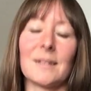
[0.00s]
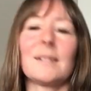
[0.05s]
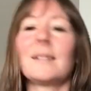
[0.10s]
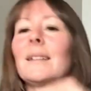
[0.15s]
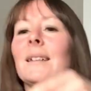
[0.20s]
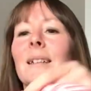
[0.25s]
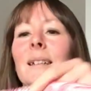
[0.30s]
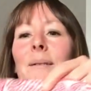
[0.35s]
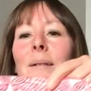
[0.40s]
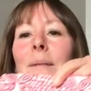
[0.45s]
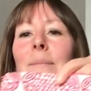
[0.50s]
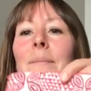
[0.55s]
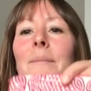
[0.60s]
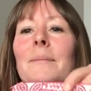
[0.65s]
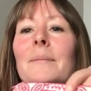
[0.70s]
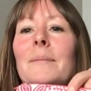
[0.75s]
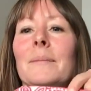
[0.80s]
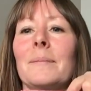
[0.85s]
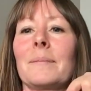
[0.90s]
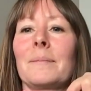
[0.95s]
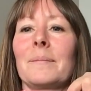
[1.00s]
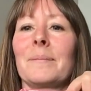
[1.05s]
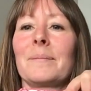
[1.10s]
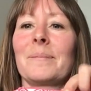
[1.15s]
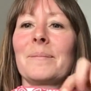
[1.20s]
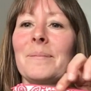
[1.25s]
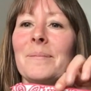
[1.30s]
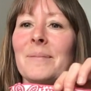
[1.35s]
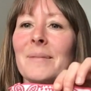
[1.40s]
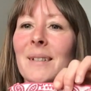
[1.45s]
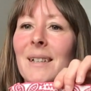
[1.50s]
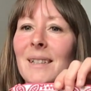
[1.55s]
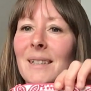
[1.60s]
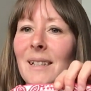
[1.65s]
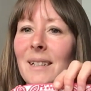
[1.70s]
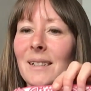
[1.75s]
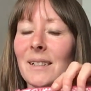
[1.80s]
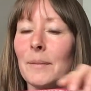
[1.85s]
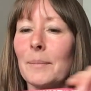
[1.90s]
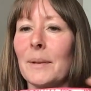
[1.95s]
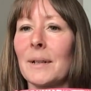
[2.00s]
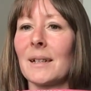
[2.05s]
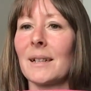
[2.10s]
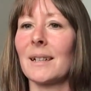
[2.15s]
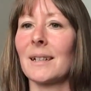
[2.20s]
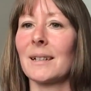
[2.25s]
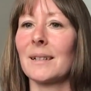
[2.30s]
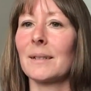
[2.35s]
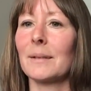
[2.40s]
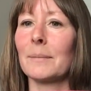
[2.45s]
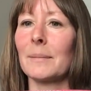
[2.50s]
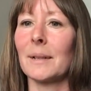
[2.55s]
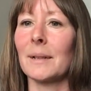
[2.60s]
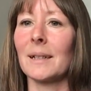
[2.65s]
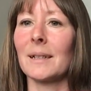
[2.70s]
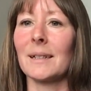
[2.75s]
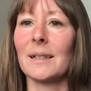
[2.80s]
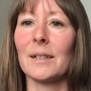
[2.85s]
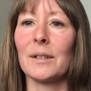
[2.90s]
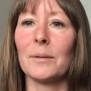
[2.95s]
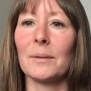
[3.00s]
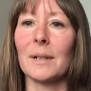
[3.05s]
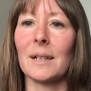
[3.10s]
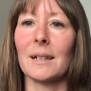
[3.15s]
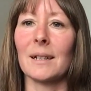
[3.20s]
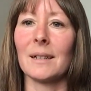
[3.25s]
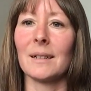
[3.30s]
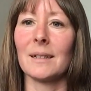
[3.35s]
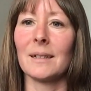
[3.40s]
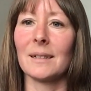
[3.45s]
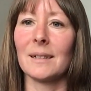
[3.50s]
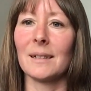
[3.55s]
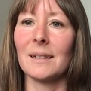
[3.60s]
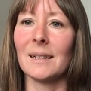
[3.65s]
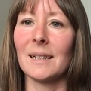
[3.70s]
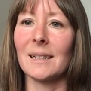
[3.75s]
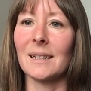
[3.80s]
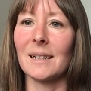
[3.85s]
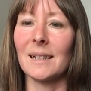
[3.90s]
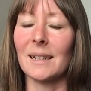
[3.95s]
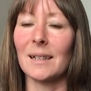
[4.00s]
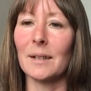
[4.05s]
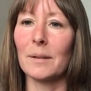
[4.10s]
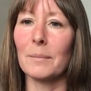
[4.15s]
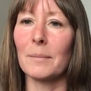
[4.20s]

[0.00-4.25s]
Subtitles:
Anyway, that's my my cute little knitting,